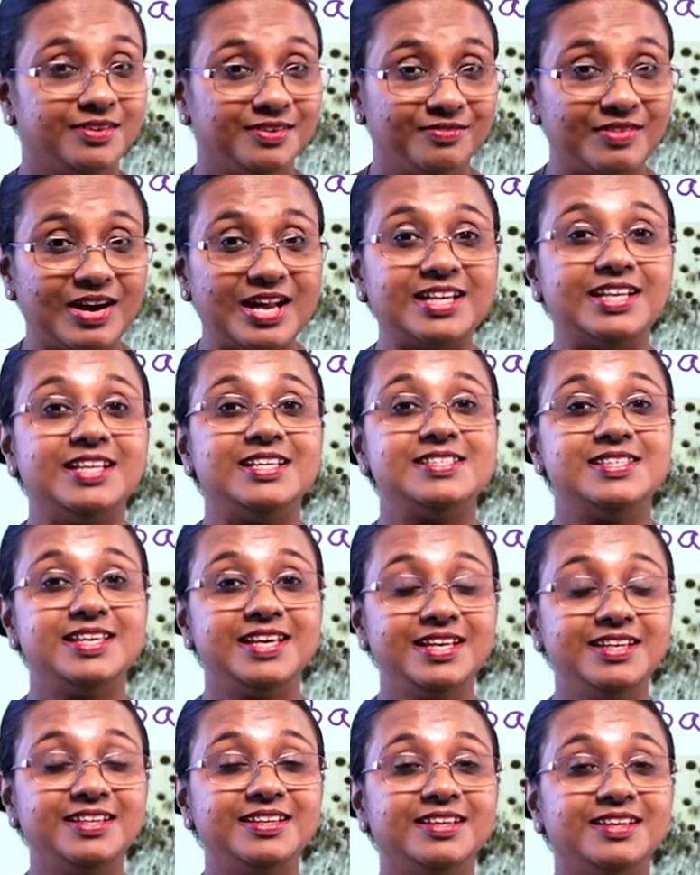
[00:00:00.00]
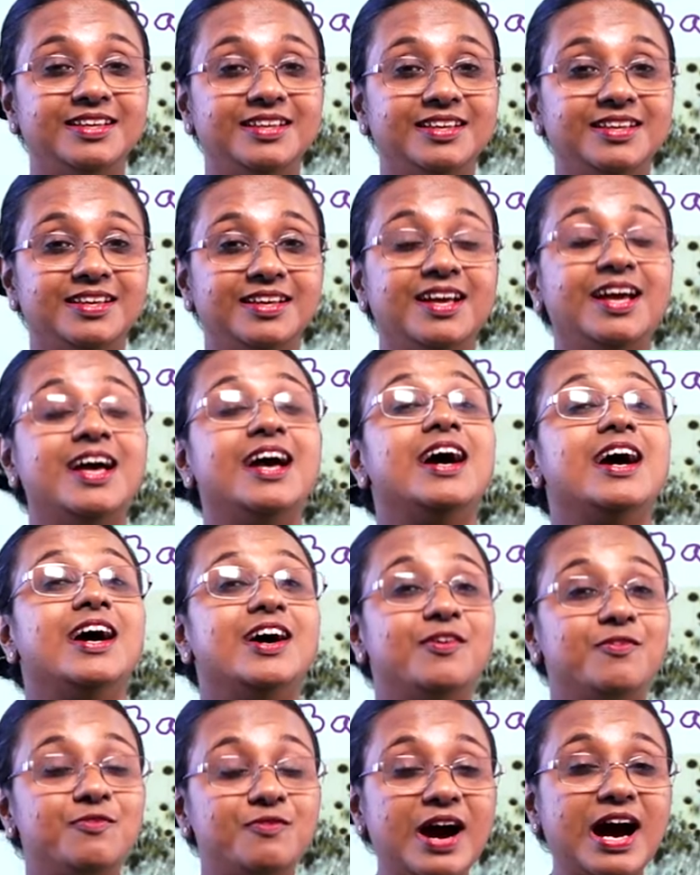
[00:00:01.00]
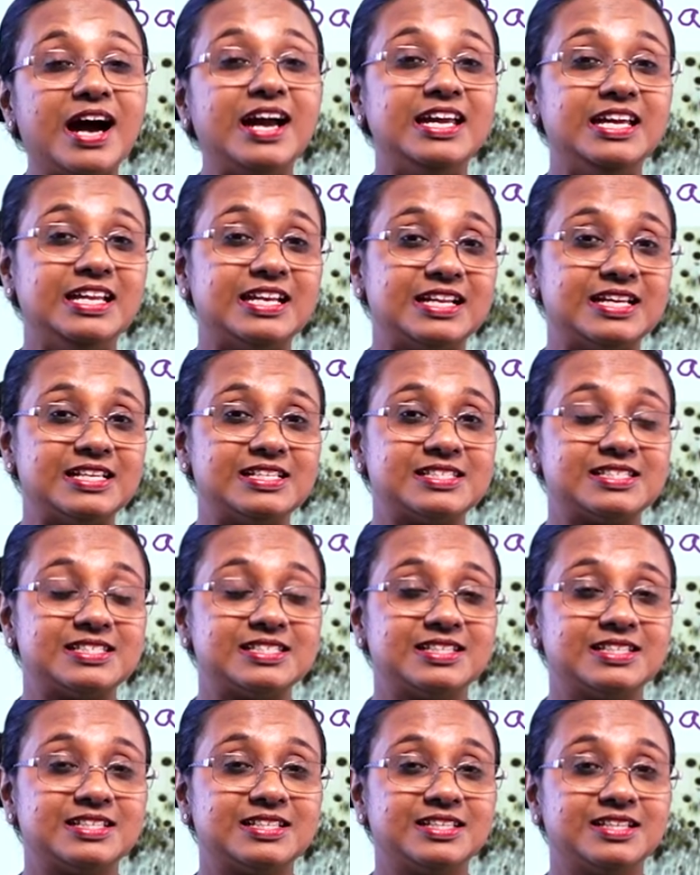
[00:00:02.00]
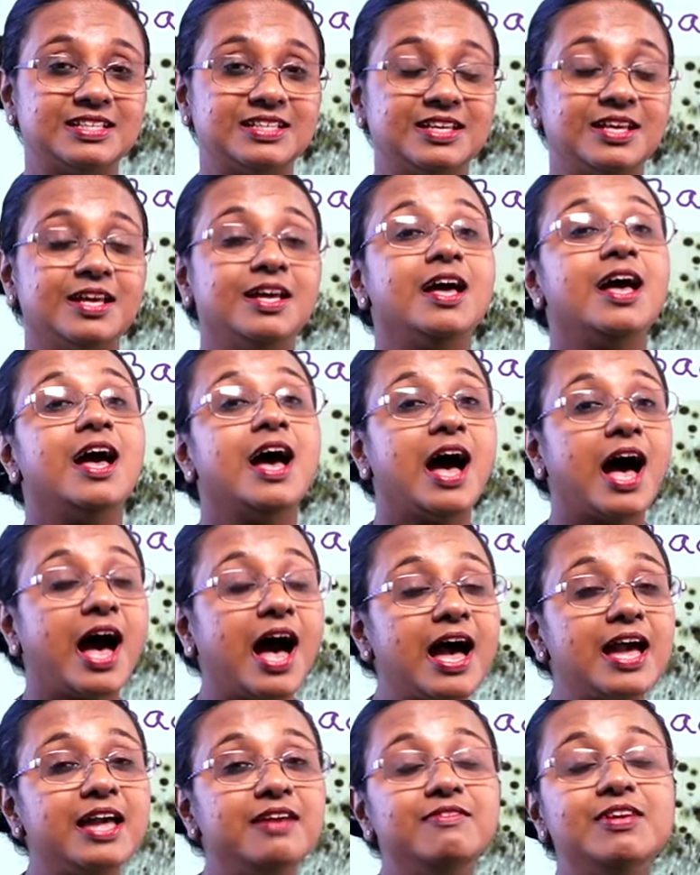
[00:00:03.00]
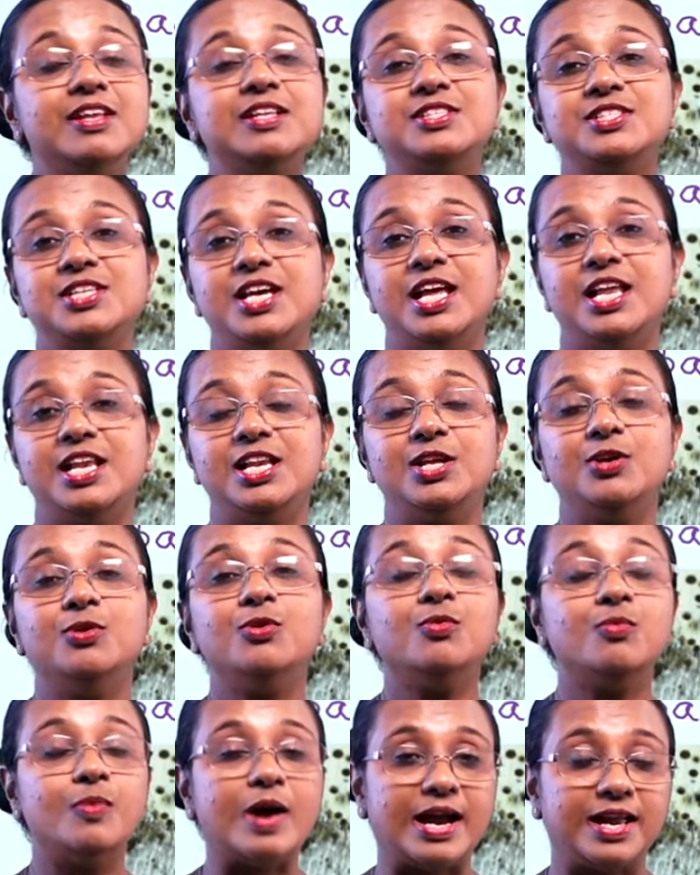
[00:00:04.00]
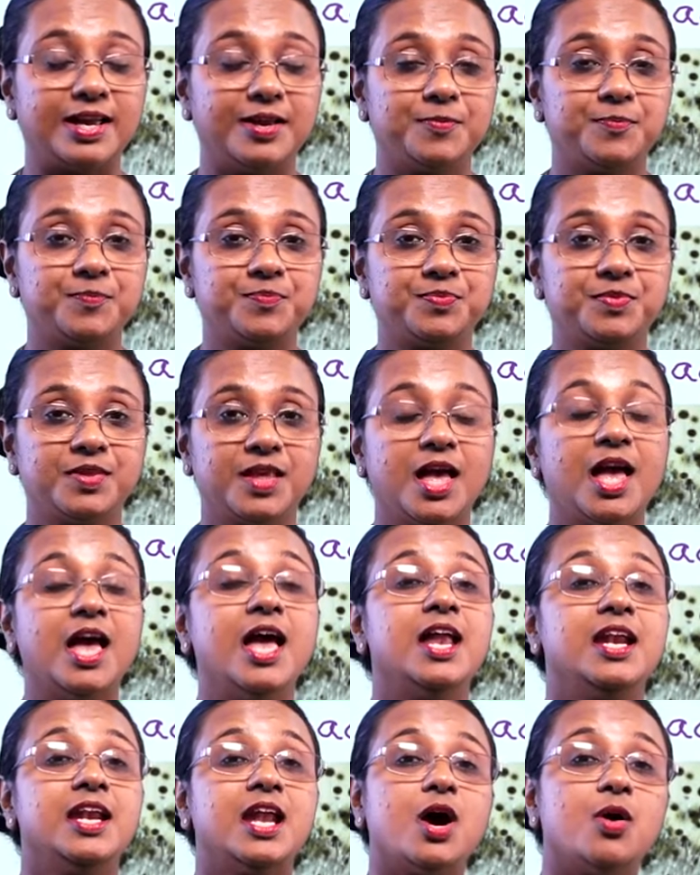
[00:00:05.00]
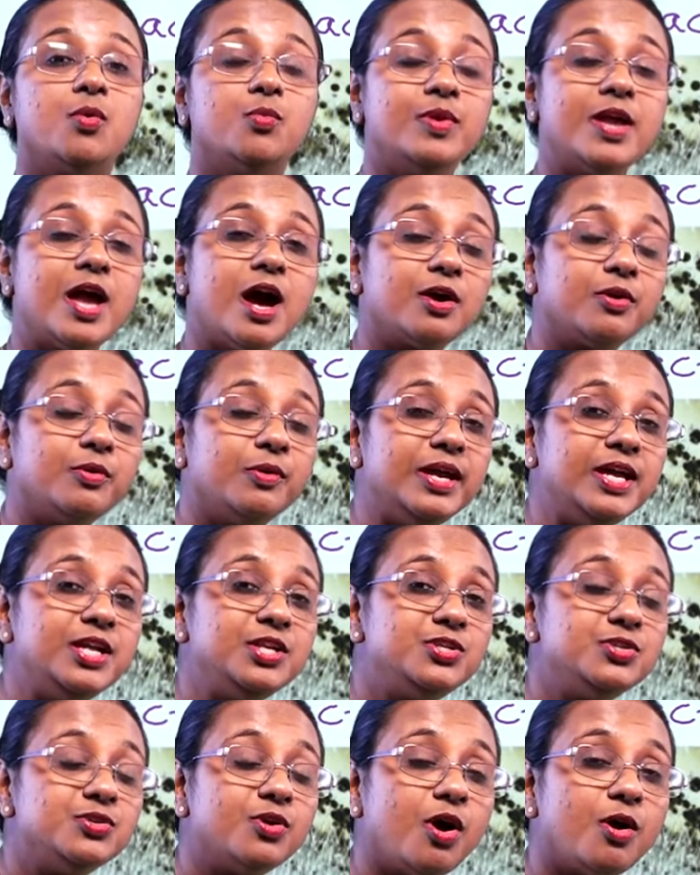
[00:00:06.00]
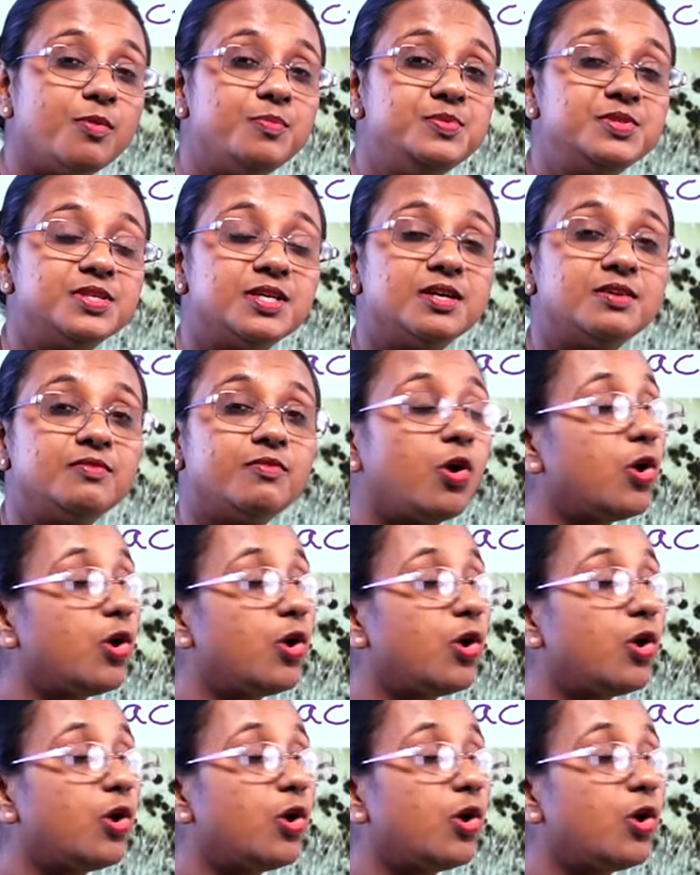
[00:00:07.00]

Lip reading: What is it? A virus. I will tell you why. Now we are going to observe